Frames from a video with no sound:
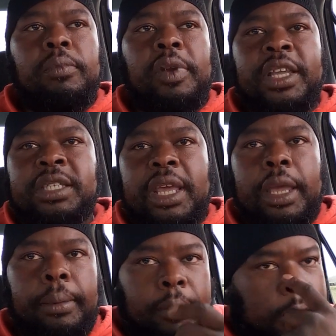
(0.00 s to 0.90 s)
let's
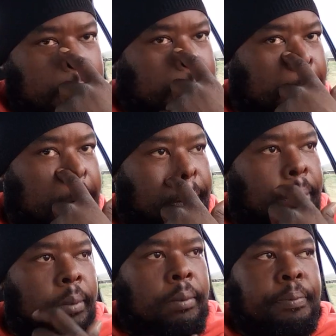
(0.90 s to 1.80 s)
say
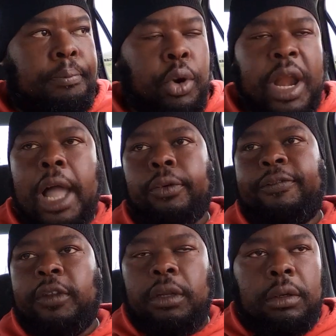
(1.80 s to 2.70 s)

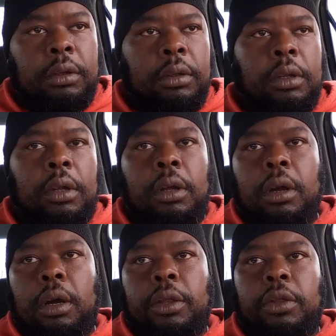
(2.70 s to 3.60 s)
pornography,
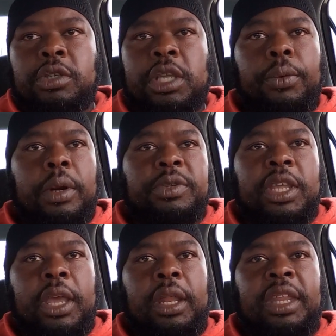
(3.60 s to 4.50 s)
you see what I'm
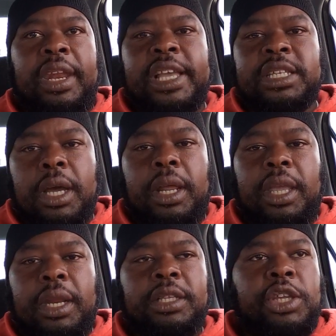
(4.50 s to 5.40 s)
saying? Then that's gonna
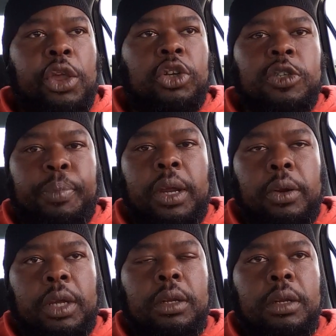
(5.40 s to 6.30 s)
get into your
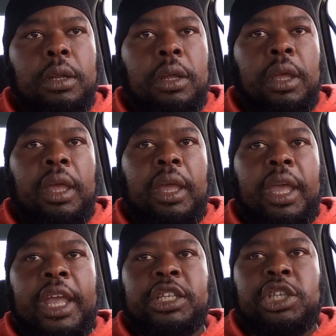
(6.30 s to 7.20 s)
spirit.
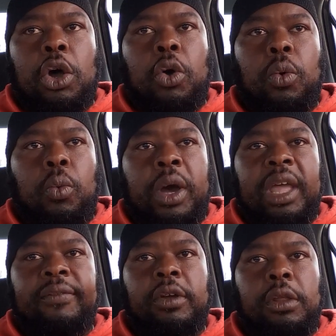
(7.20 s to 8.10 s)
And so
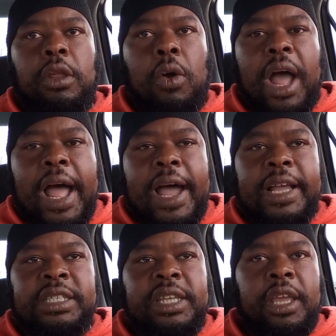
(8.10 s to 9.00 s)
whatever your
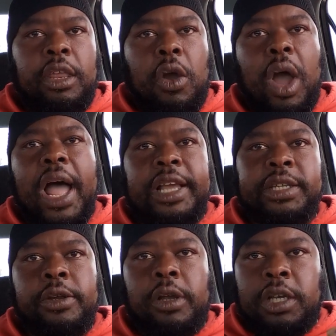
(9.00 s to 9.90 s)
eyes see and your
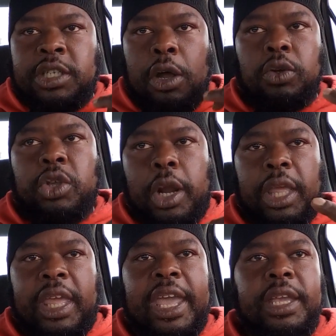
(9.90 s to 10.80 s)
eyes hear, because those are the
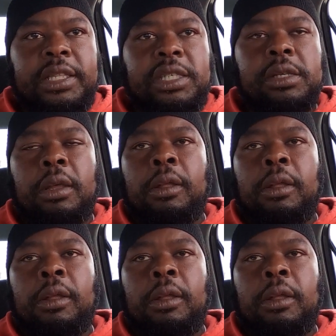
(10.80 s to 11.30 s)
gates,